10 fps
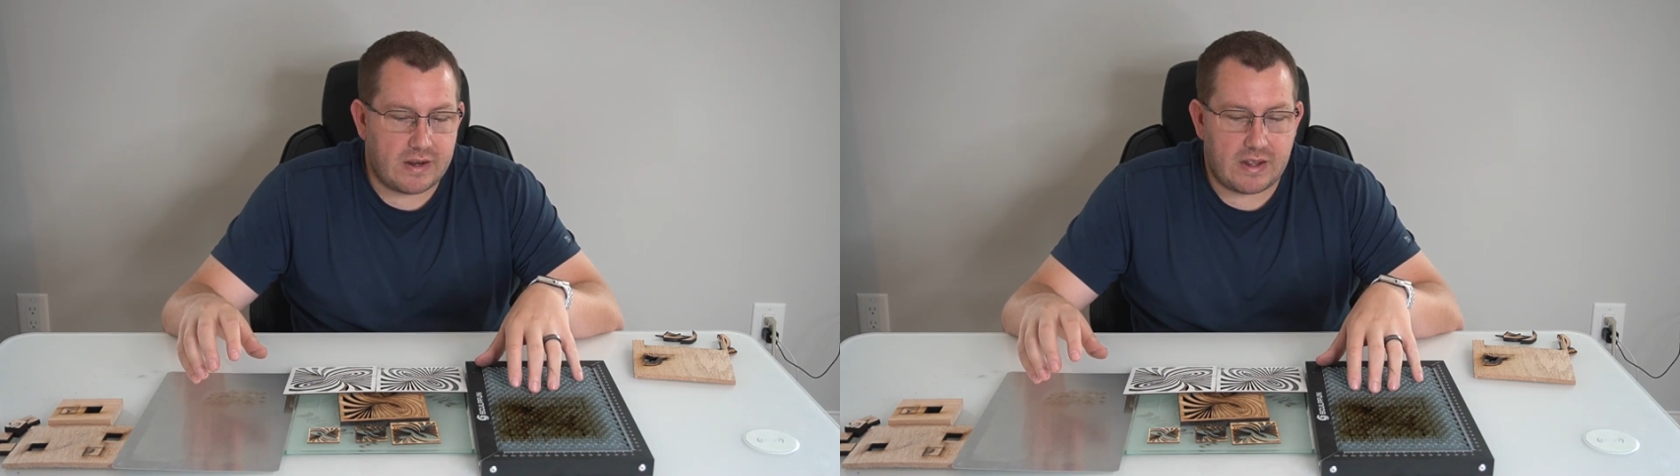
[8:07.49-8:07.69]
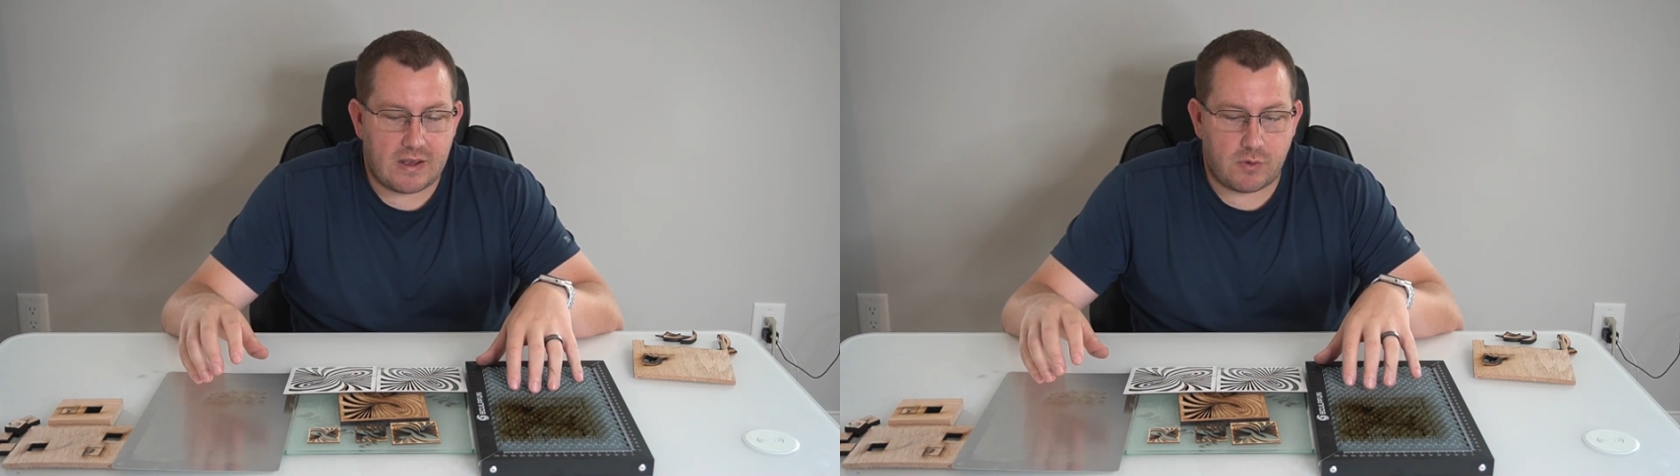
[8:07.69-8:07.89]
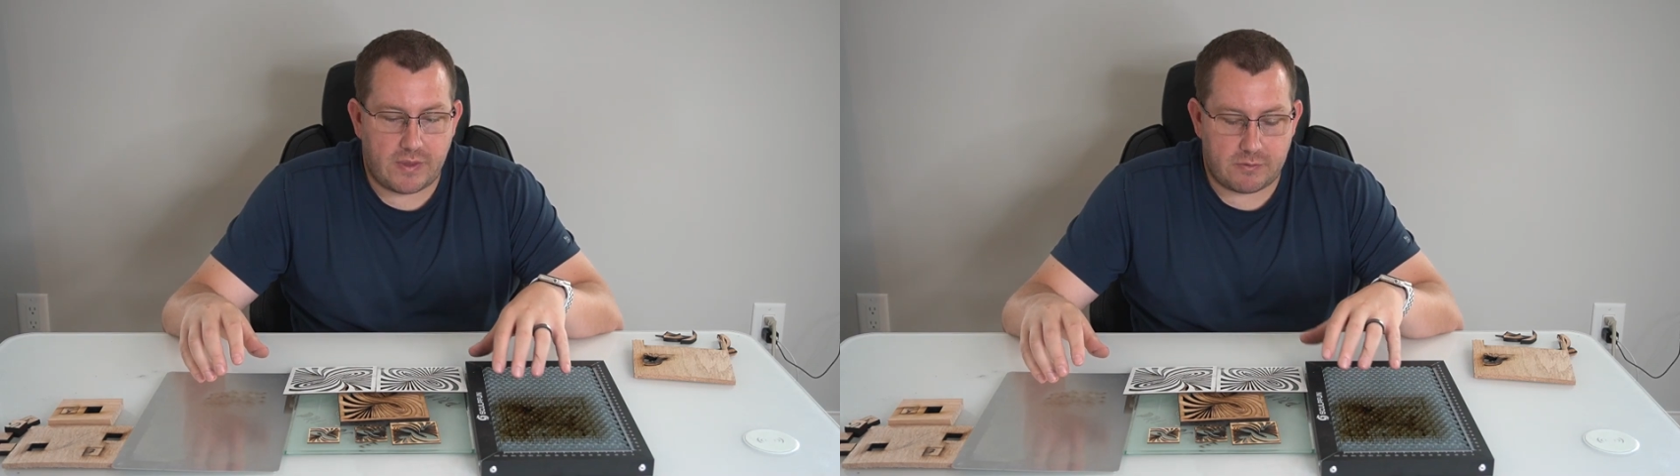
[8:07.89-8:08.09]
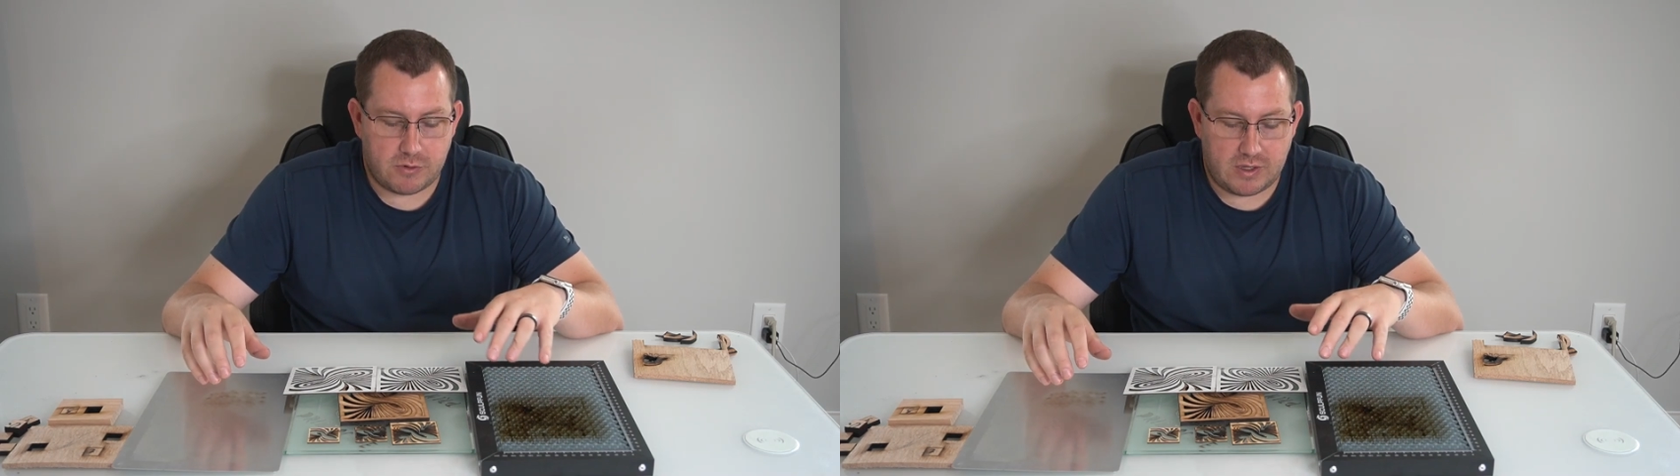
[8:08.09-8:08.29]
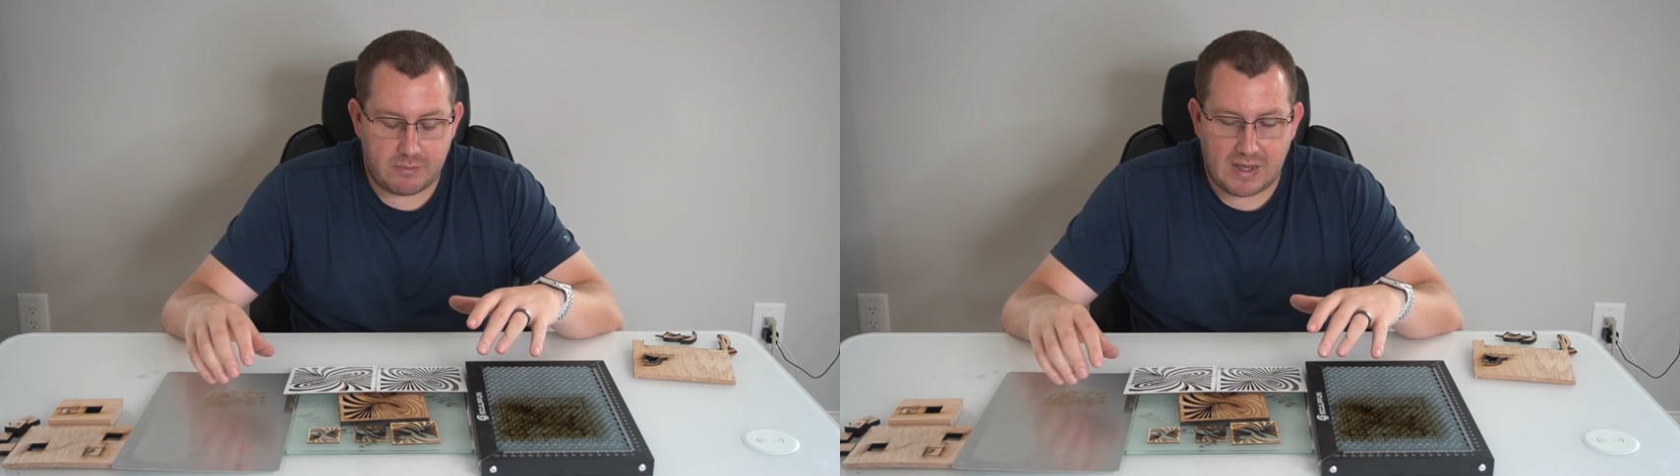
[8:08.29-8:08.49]
They didn't have one that
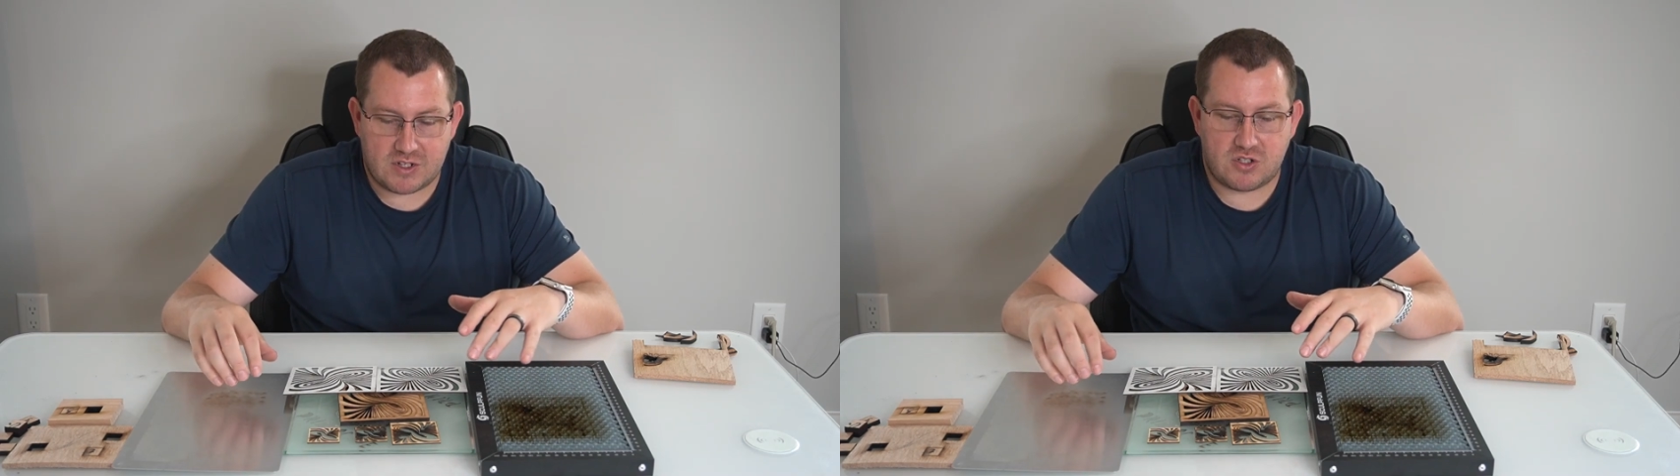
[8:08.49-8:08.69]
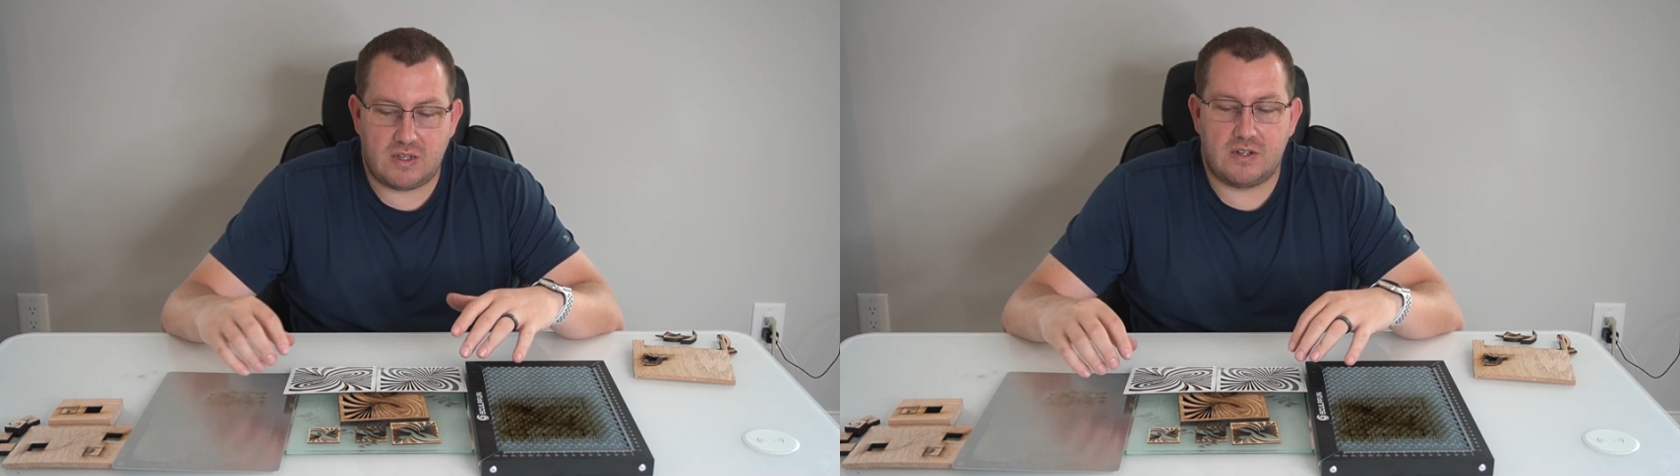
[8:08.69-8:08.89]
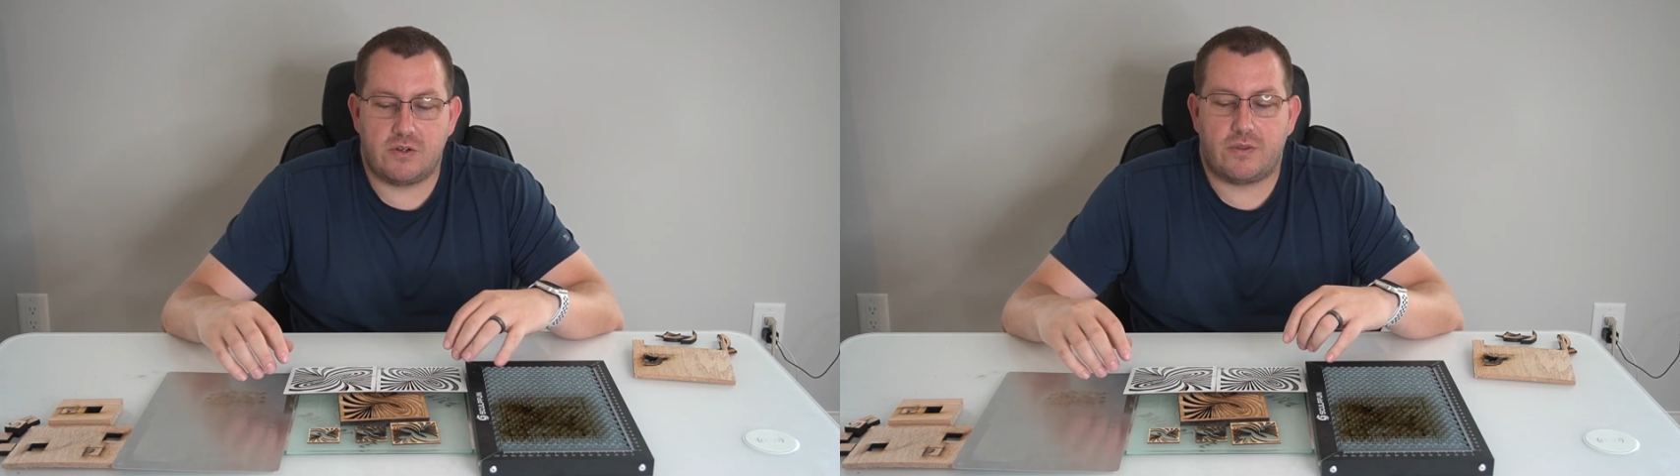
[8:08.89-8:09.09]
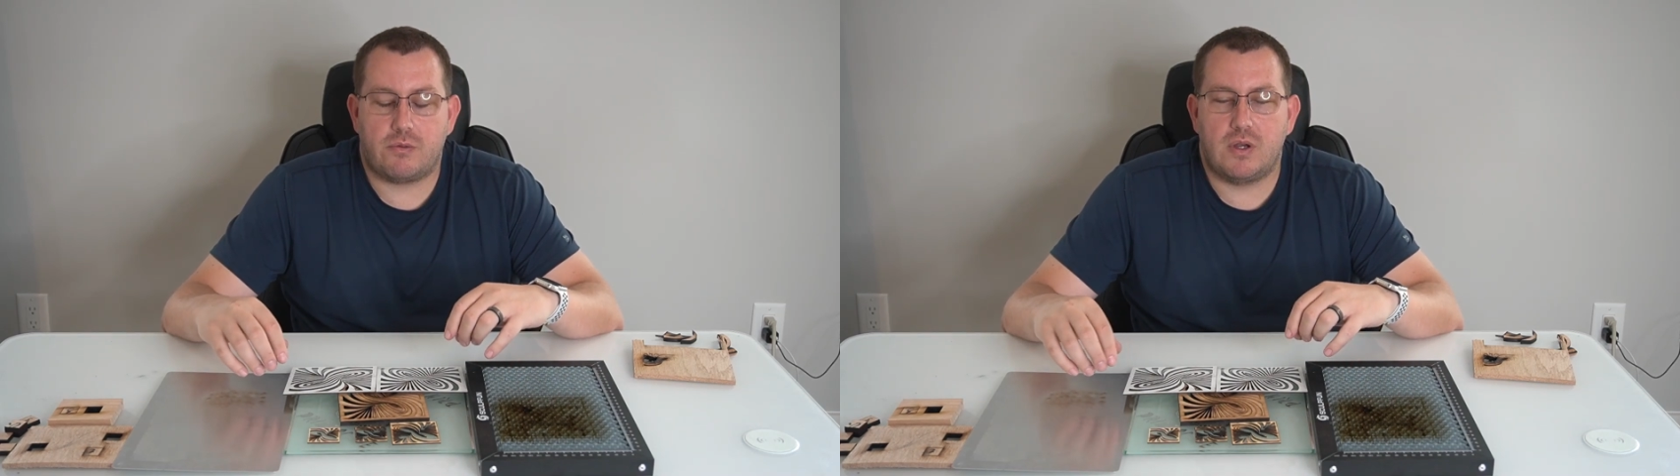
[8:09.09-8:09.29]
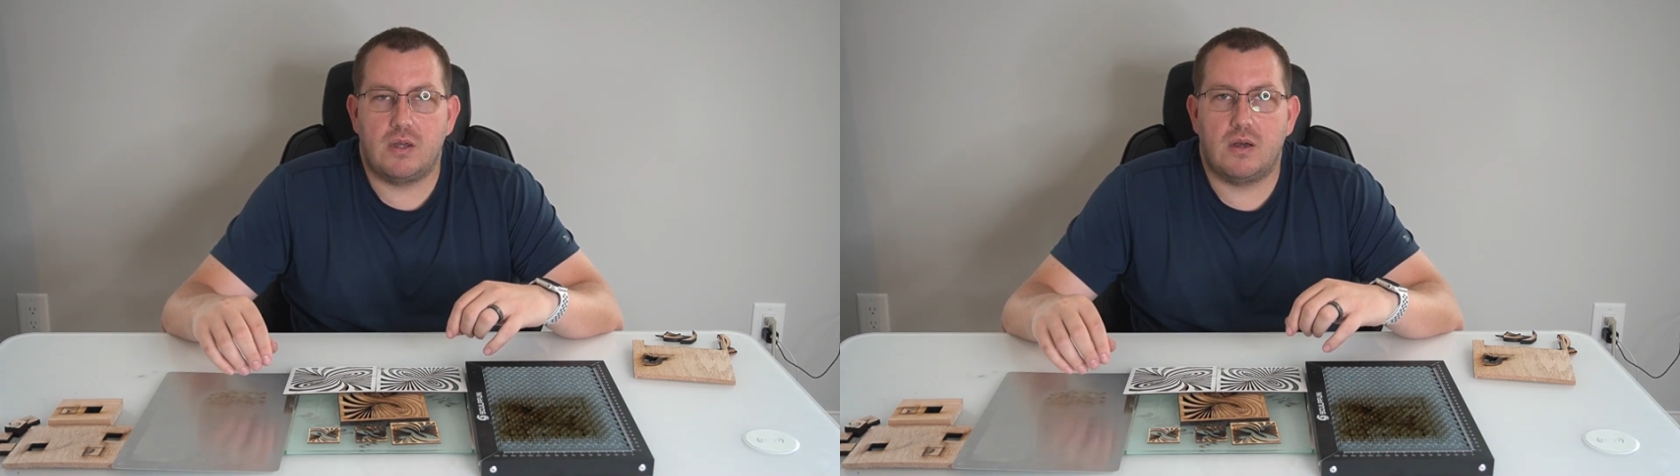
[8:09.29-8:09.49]
really matched the Ender
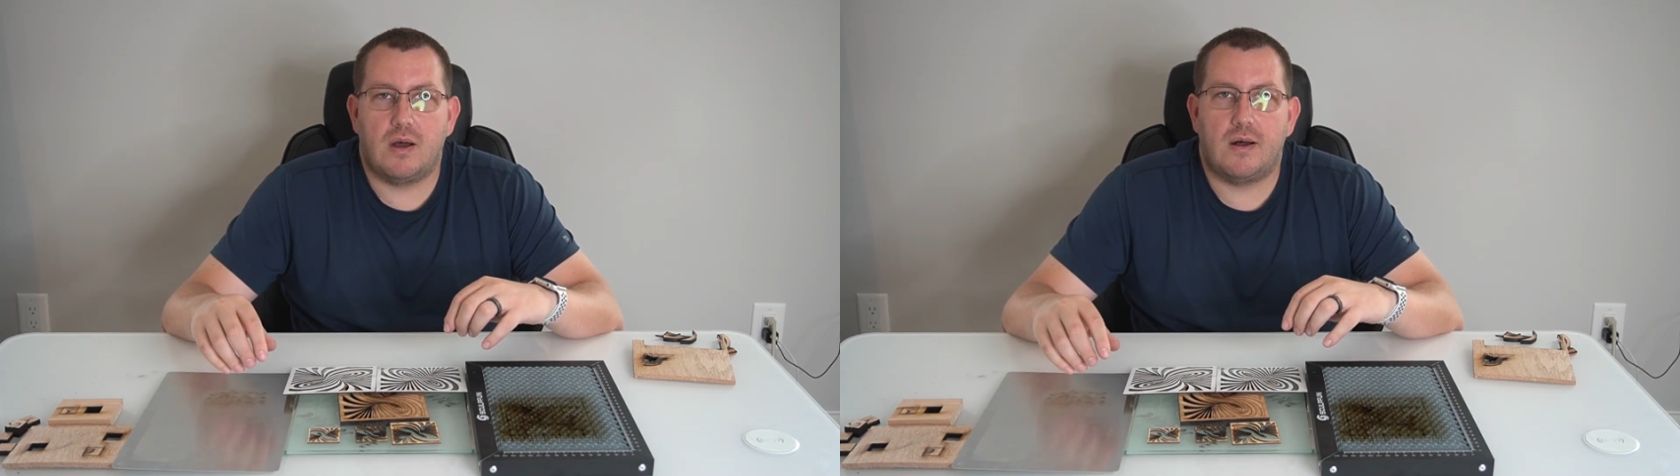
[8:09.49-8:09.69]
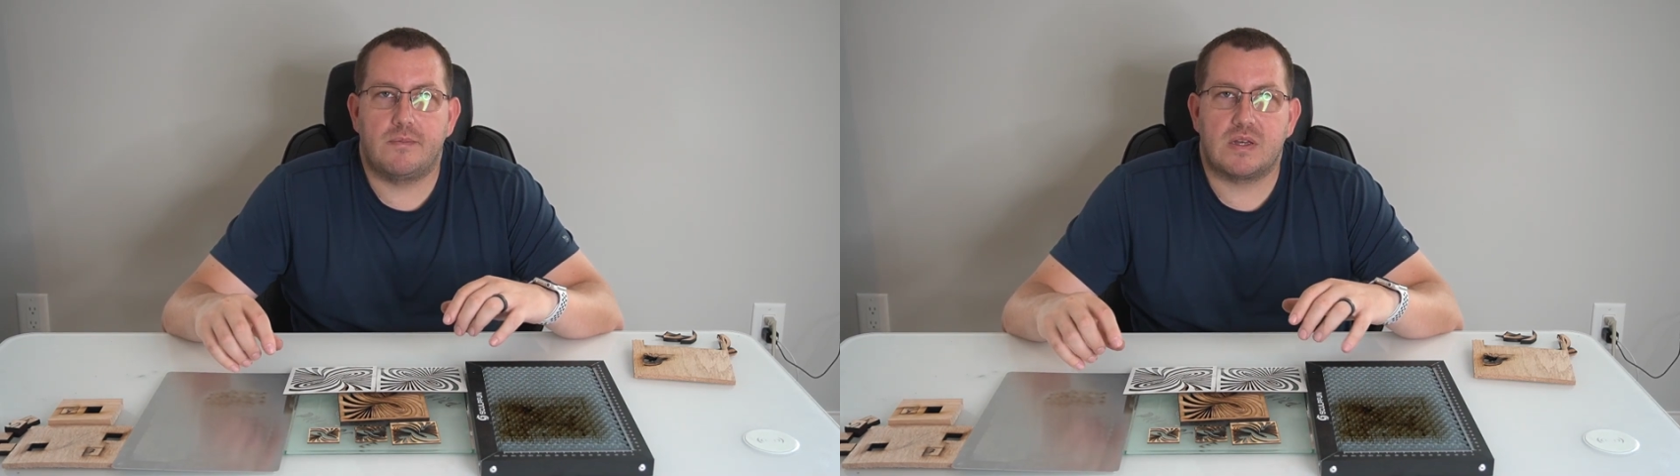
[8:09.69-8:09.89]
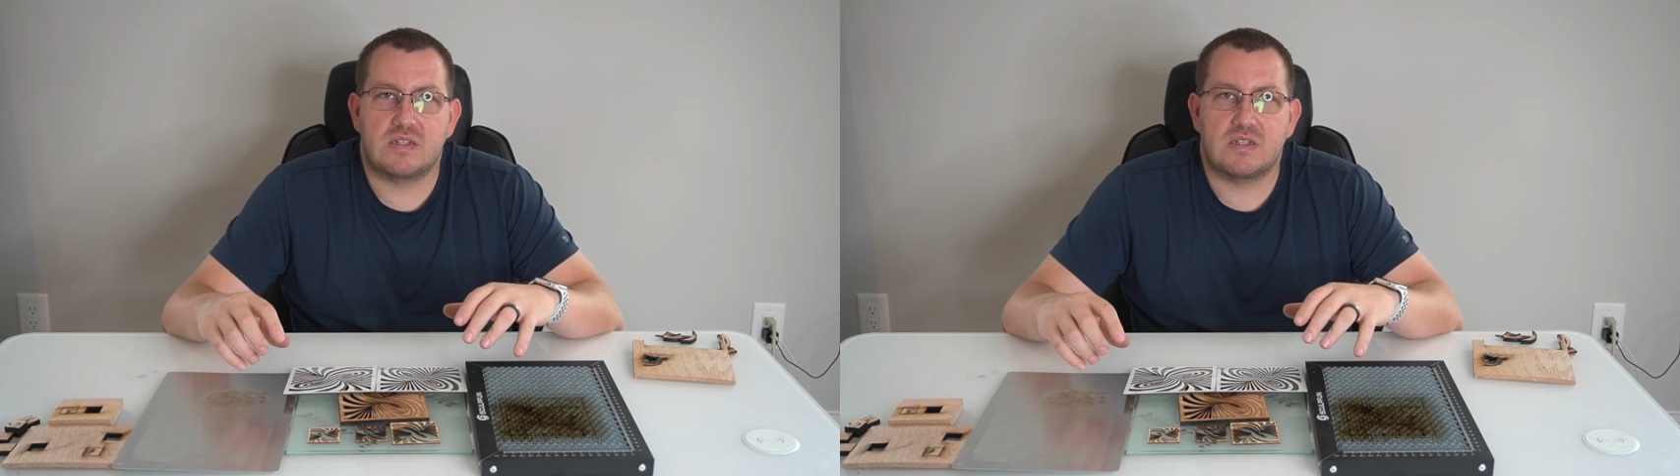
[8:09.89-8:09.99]
3 um,